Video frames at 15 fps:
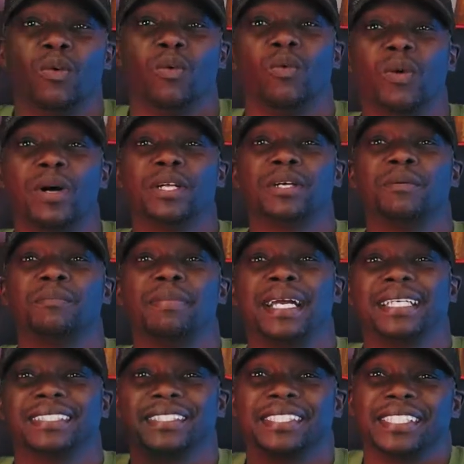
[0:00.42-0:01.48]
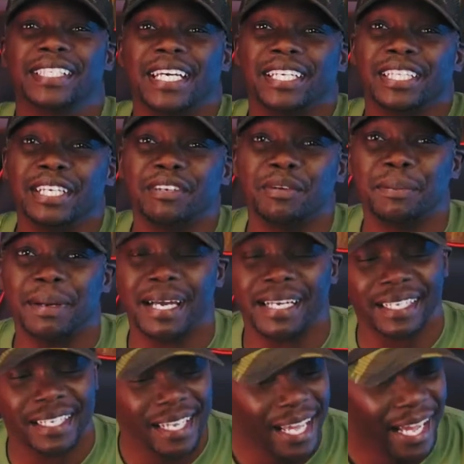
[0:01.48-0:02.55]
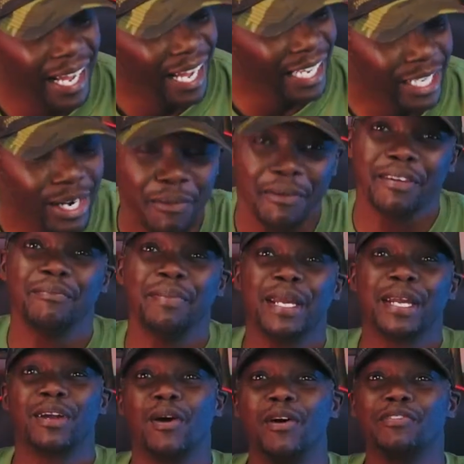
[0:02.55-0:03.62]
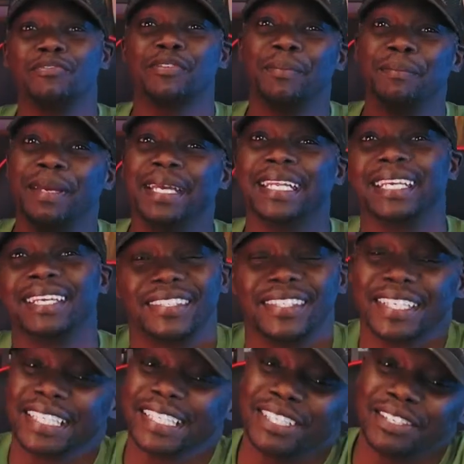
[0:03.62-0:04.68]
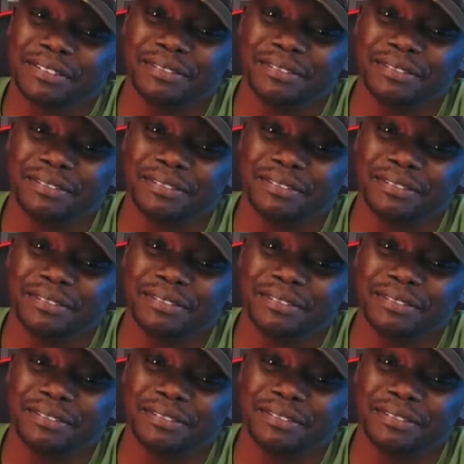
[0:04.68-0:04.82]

Welcome back to the channel, everybody. I know I've been gone for a minute, took a little